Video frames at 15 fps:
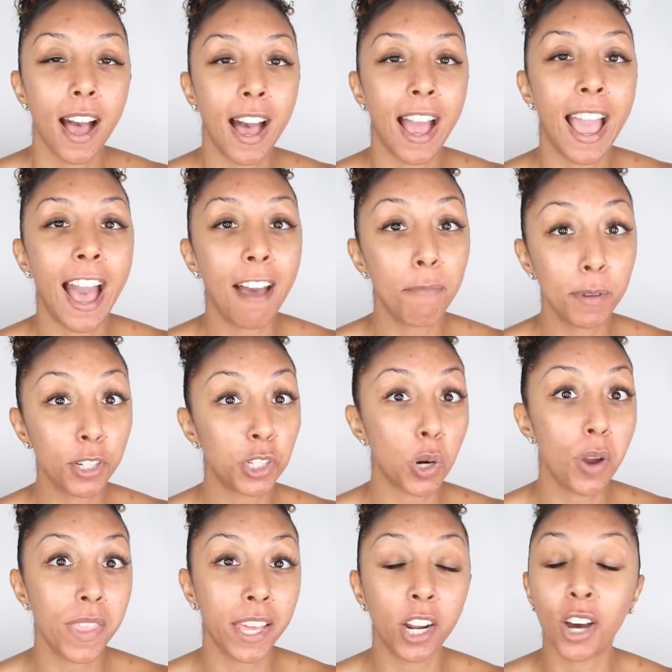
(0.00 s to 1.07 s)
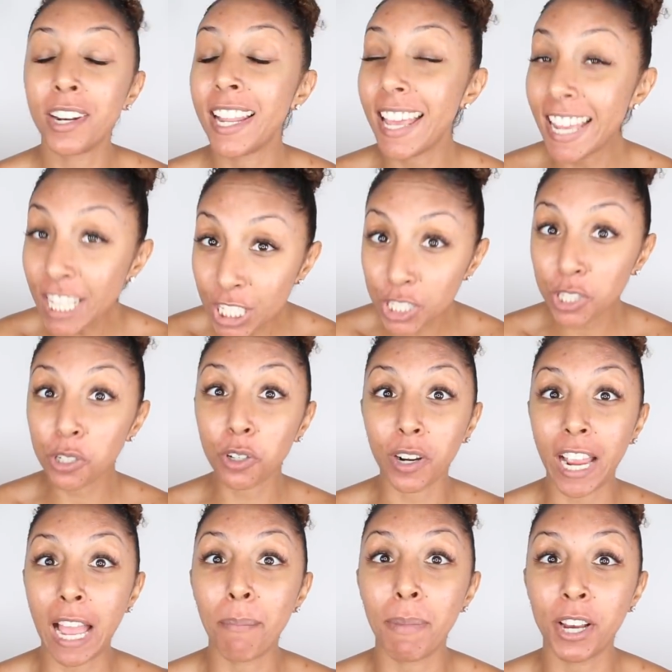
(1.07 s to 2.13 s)
I have been showing that on
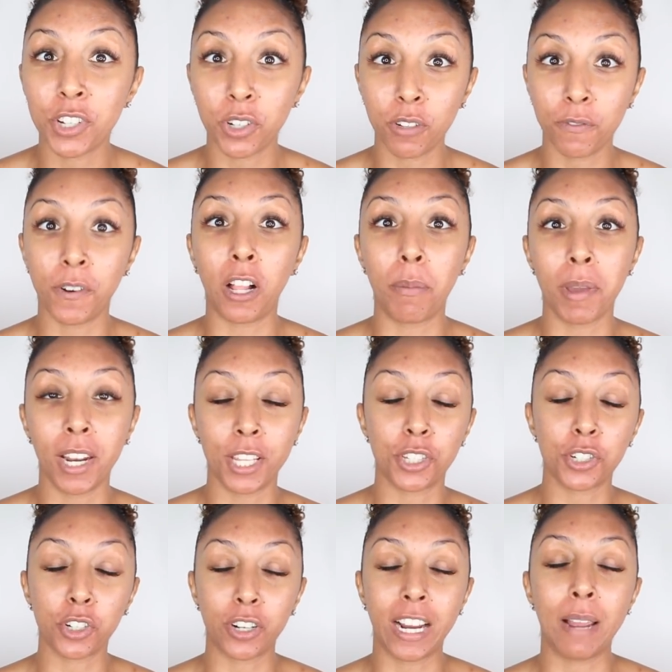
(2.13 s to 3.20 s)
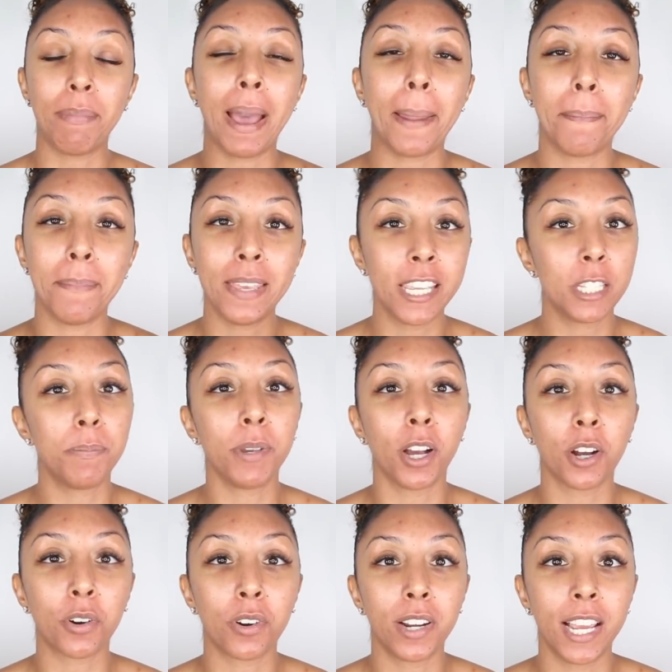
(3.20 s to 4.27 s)
Instagram. Make sure you follow me on Instagram at Ms.
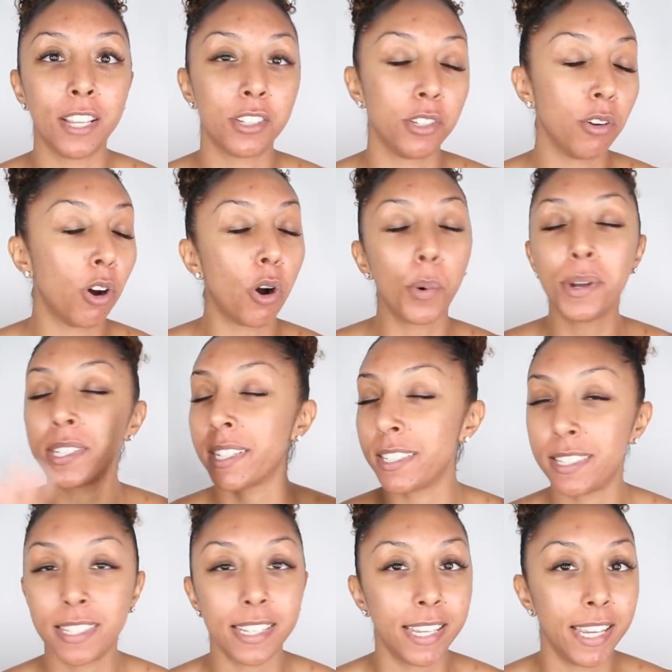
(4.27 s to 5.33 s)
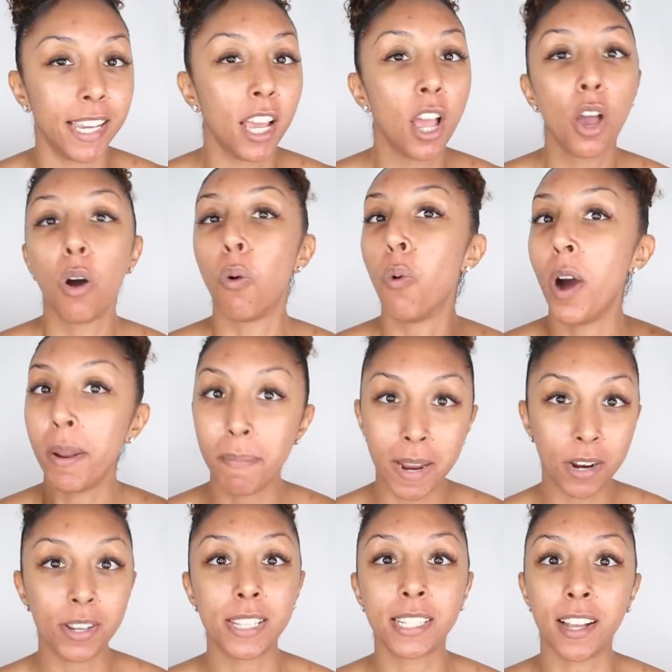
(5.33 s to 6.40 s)
Bianca Renee so you always could see what
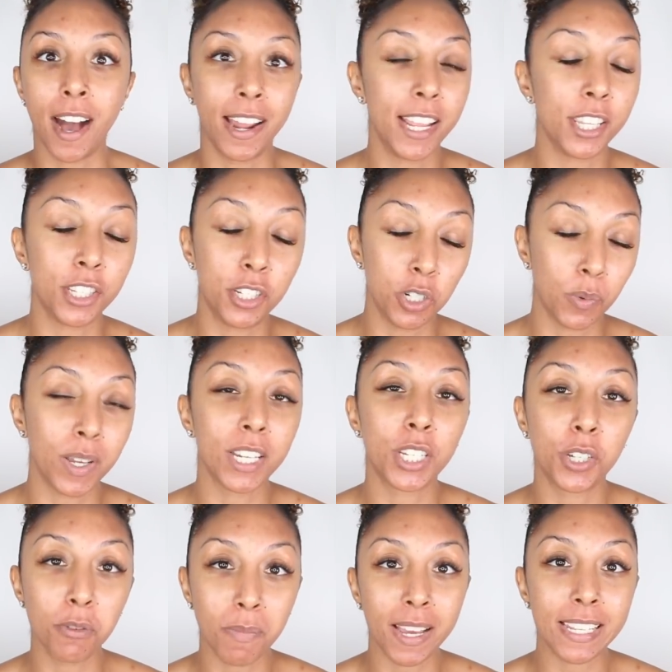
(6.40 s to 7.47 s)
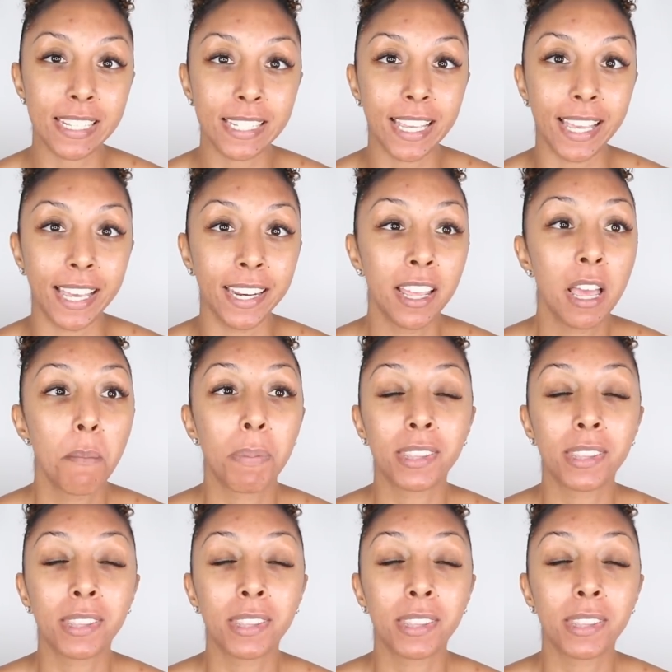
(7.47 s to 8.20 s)
Mary Scott is doing to my skin.